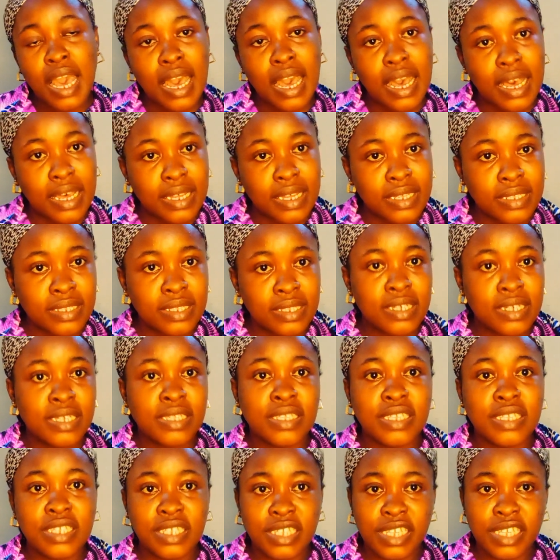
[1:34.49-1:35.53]
and
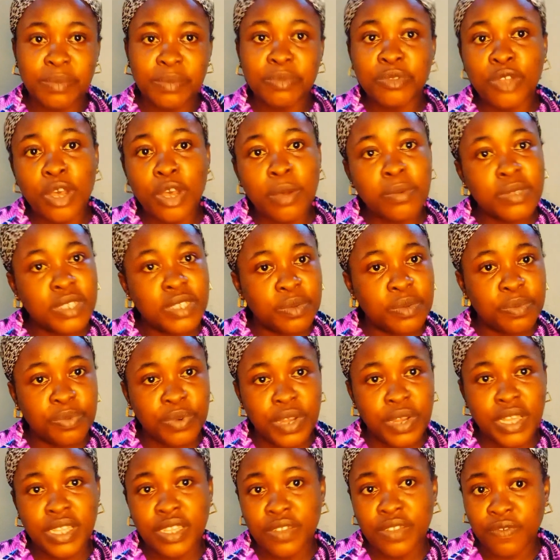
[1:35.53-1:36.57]
the symptoms in
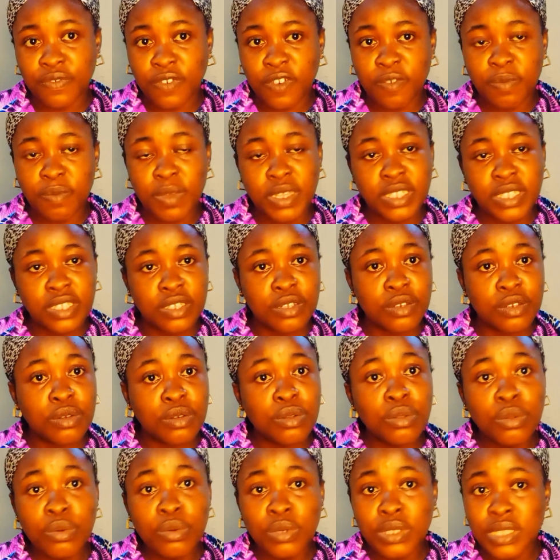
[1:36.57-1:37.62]
brain involvement
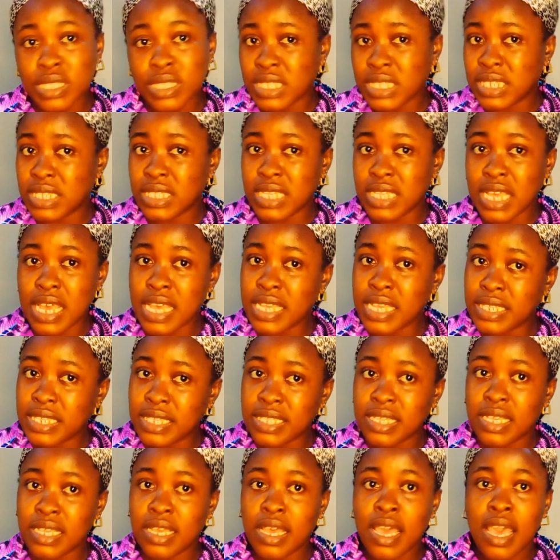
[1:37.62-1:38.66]
include
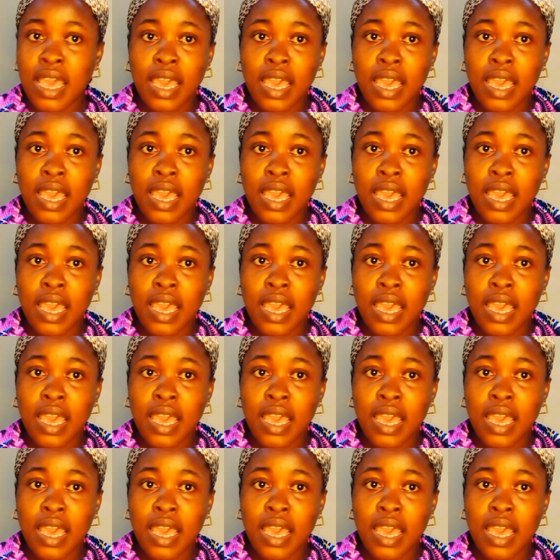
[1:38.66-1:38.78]
dizziness,